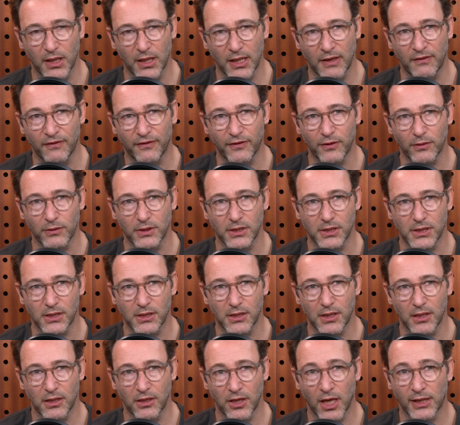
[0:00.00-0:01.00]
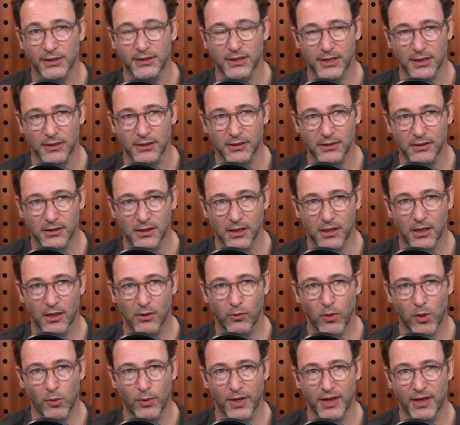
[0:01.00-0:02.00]
influenced nonsense,
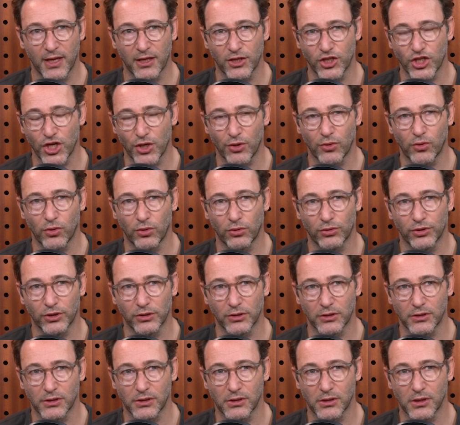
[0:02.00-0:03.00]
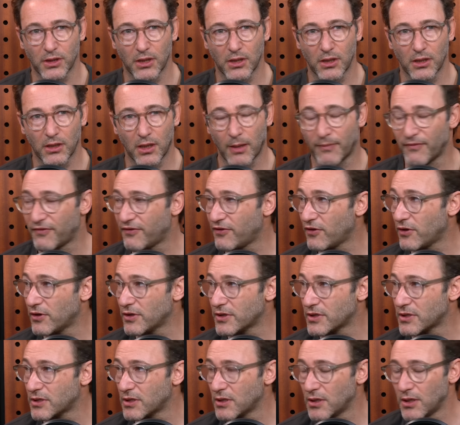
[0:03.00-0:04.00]
where we think shareholders come
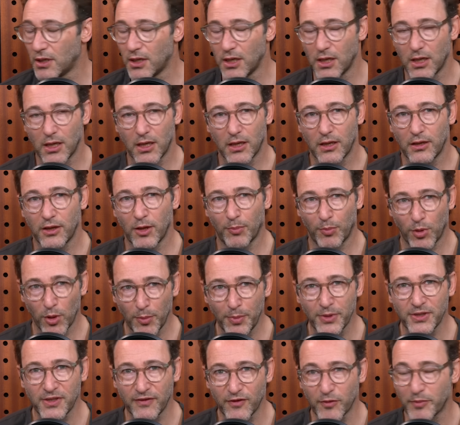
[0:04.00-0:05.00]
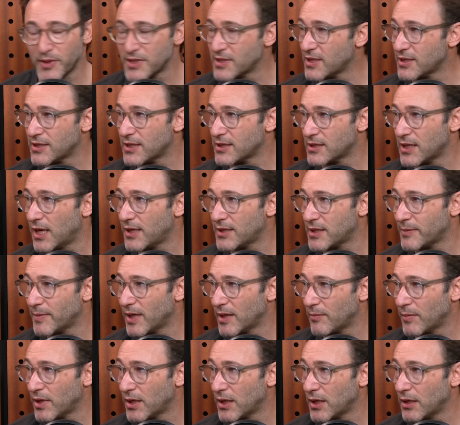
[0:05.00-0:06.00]
first. The purpose of a business is not to
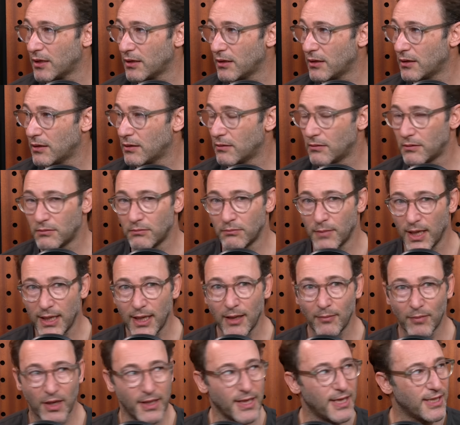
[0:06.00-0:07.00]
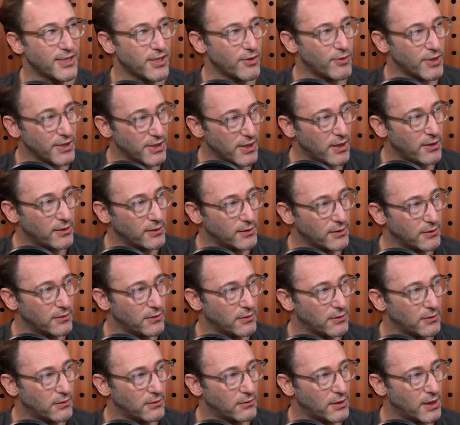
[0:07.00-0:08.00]
make money. Making money is a result,
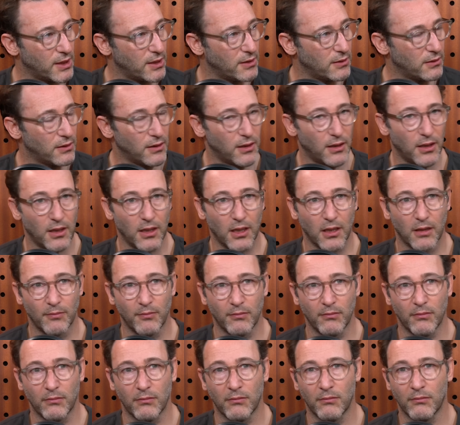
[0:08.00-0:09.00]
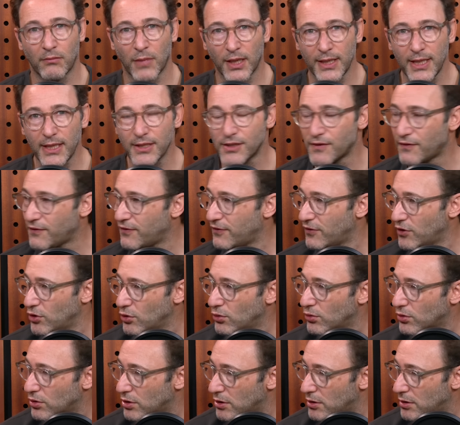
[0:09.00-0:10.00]
right? Money is
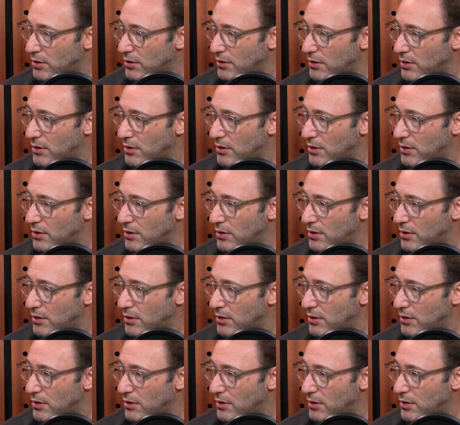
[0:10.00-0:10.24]
fuel.